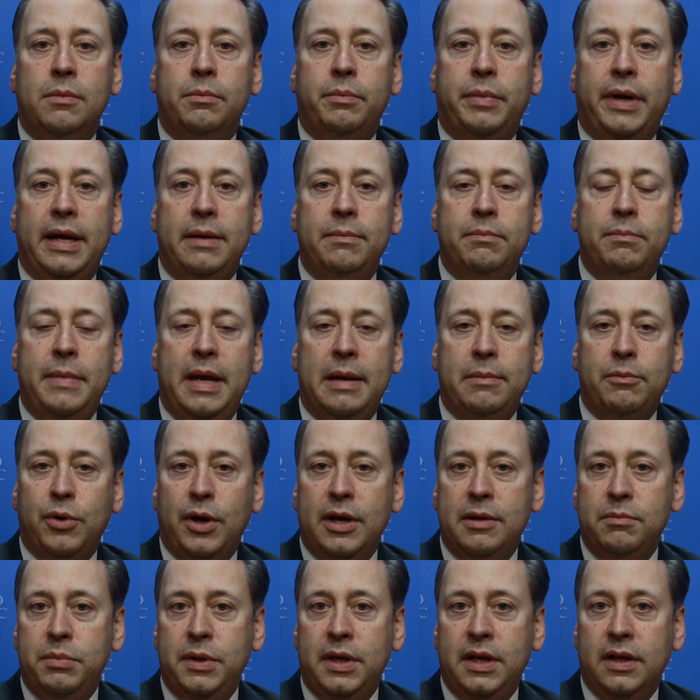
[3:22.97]
by
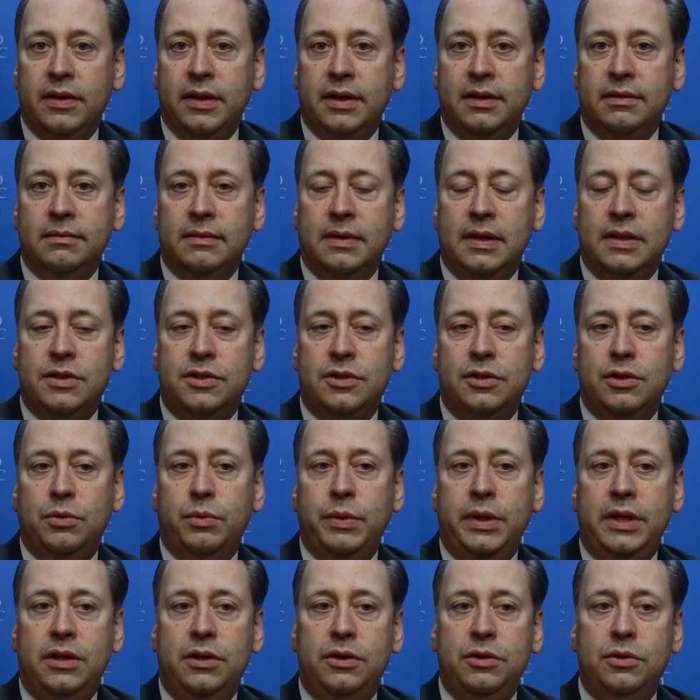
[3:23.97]
membrane peeling. And so
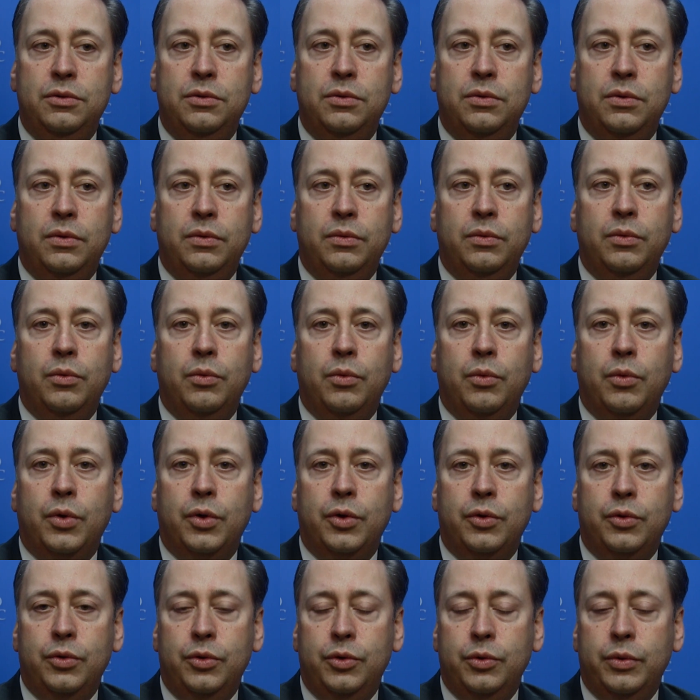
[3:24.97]
we do
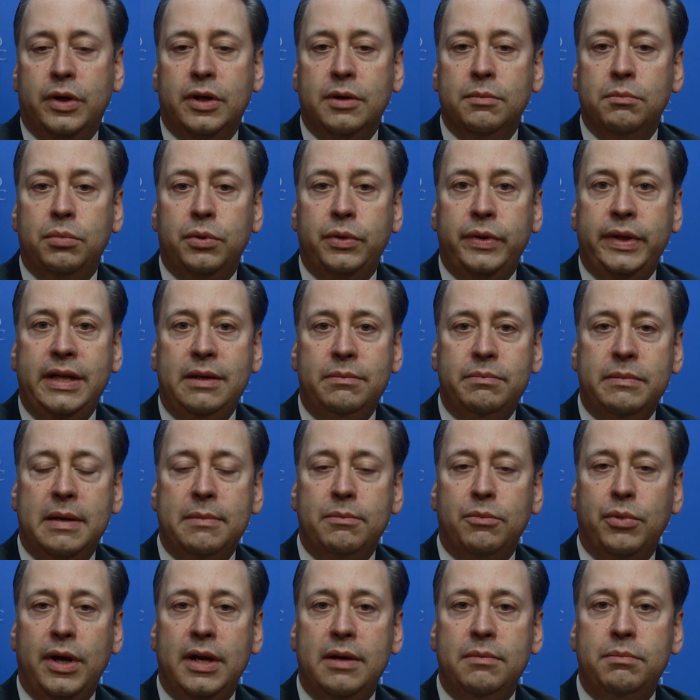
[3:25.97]
do a complete
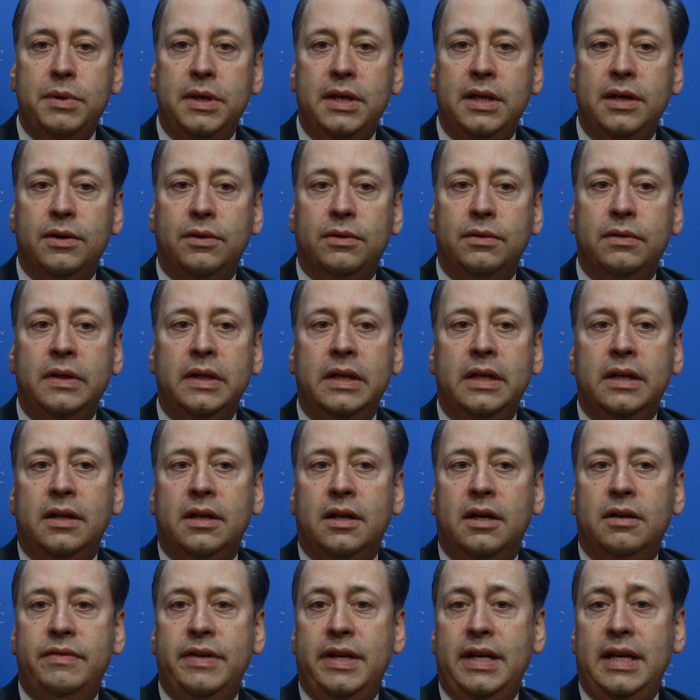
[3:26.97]
membrane peel
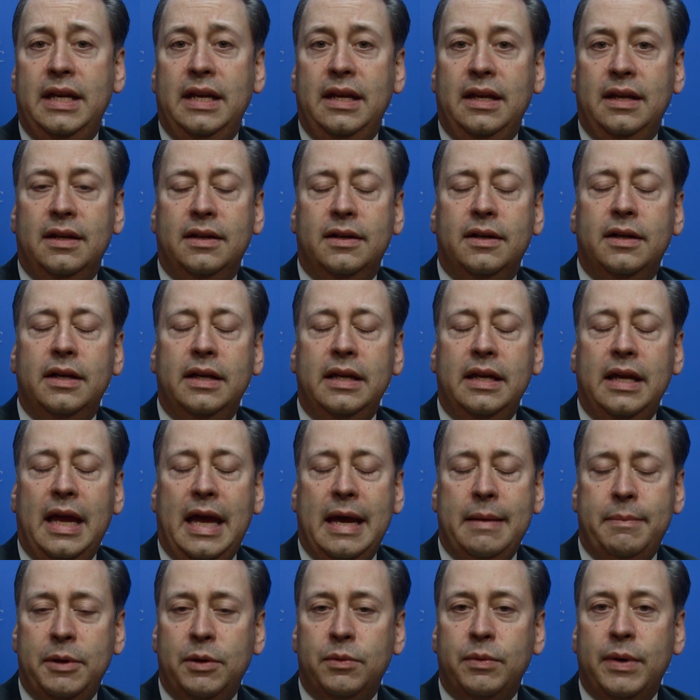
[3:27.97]
of any
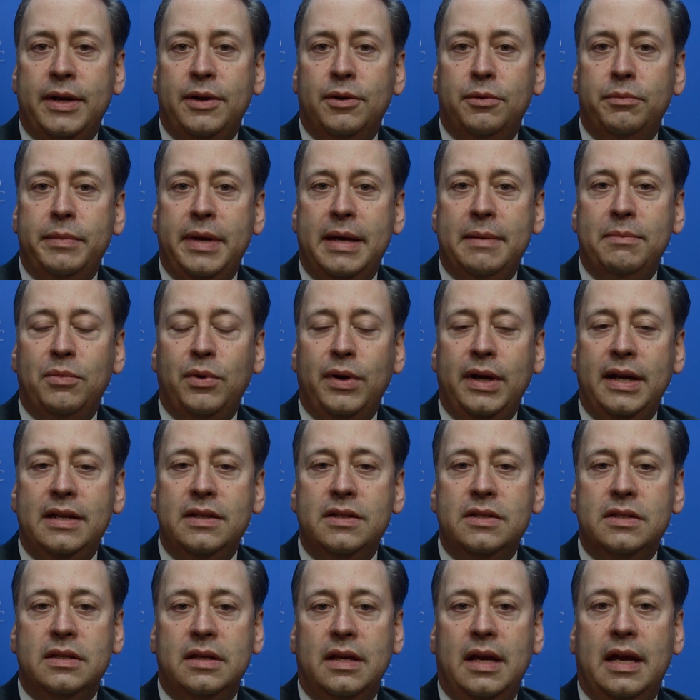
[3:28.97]
epiretinal
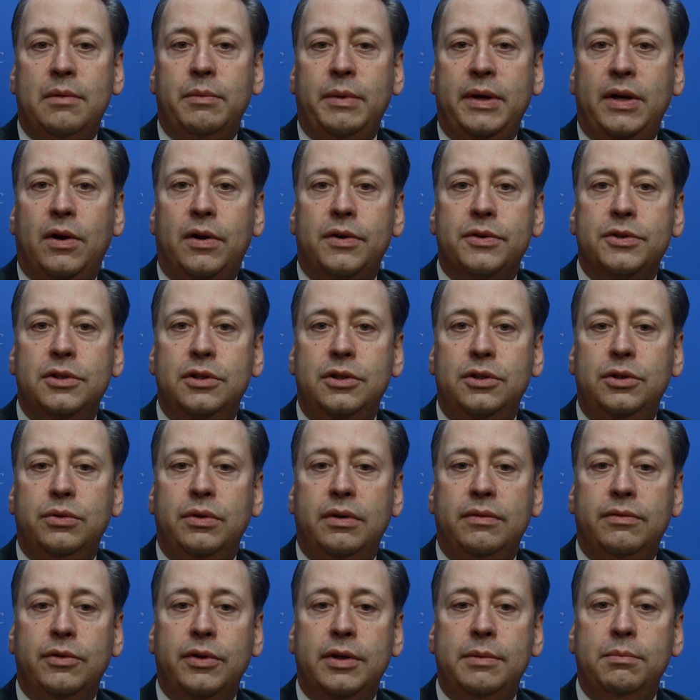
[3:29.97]
membranes, and we also
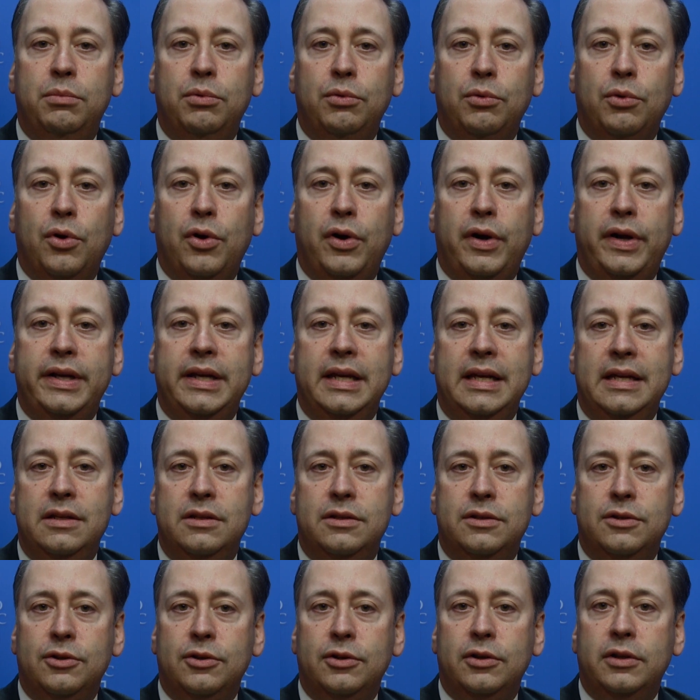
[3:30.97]
do a very broad
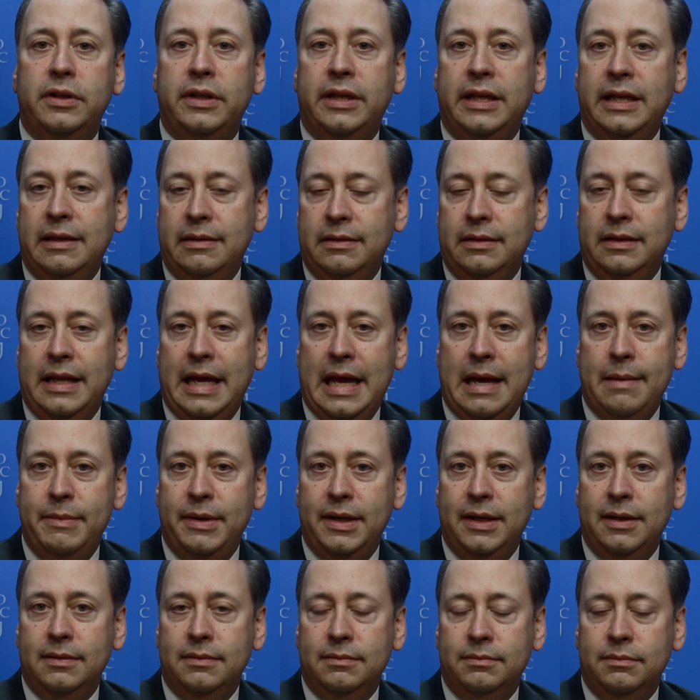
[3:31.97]
internal
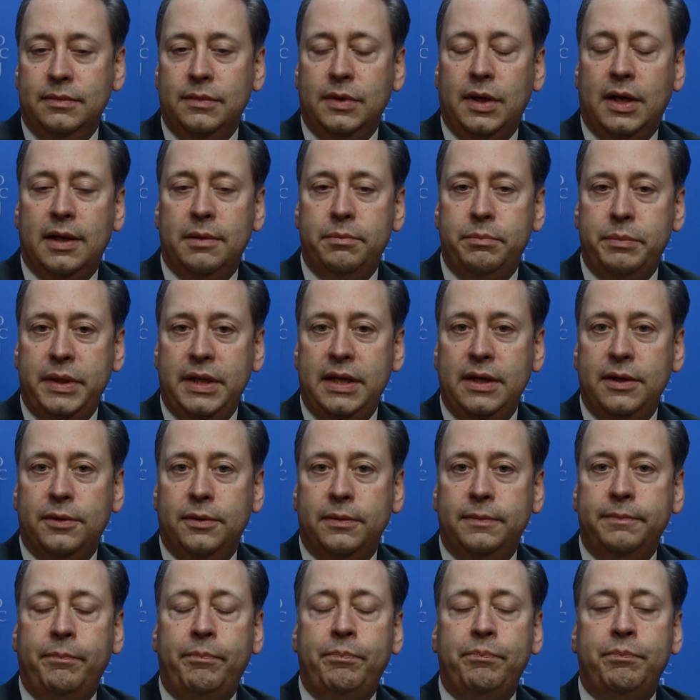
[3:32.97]
lamina uh,
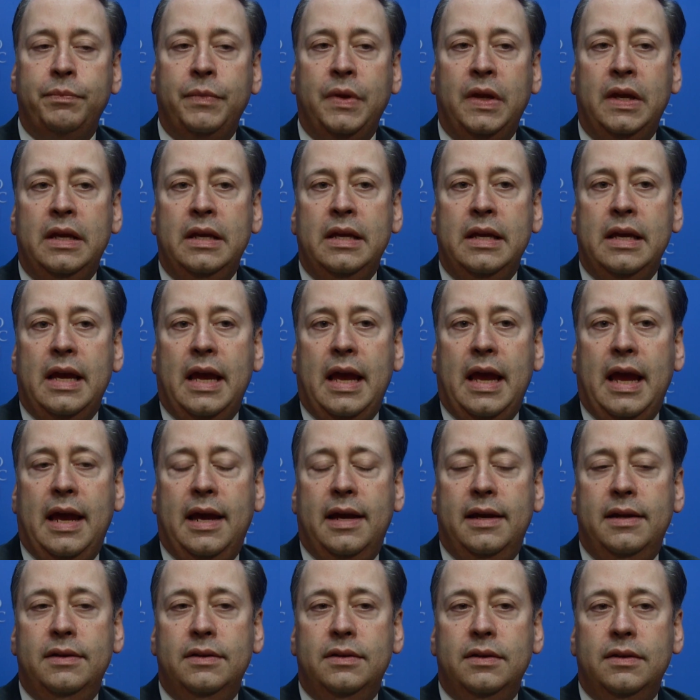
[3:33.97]
peel.
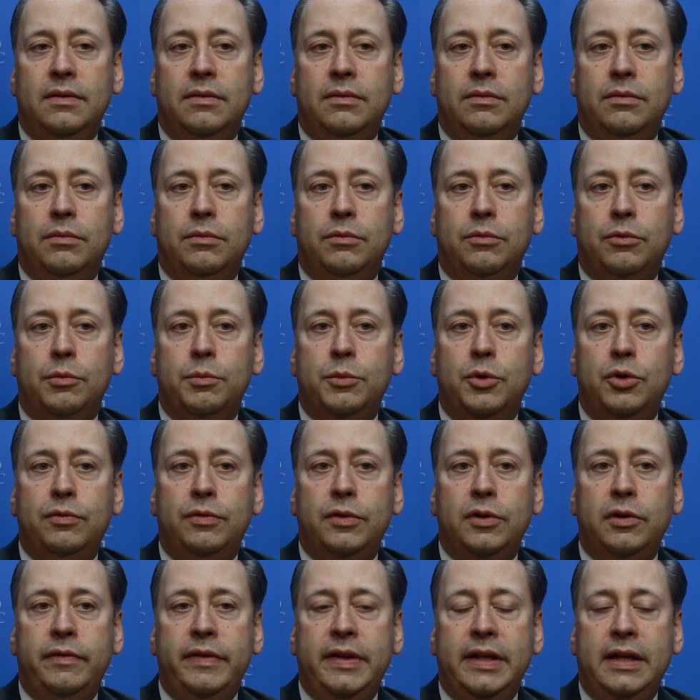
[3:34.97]
And
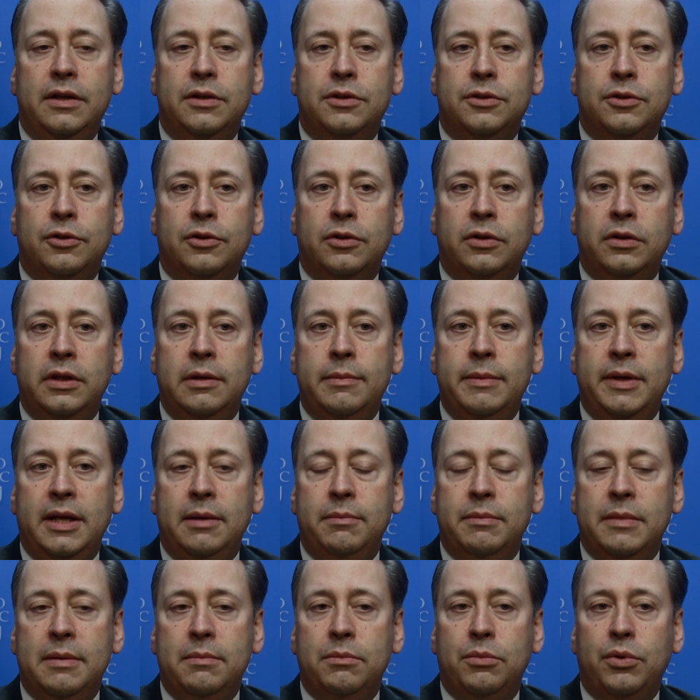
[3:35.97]
removal of the internal
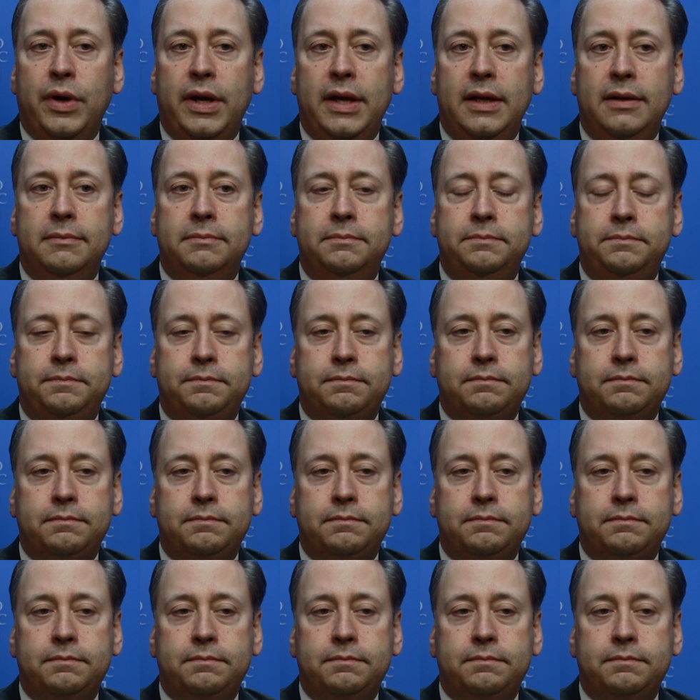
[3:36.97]
limiting membrane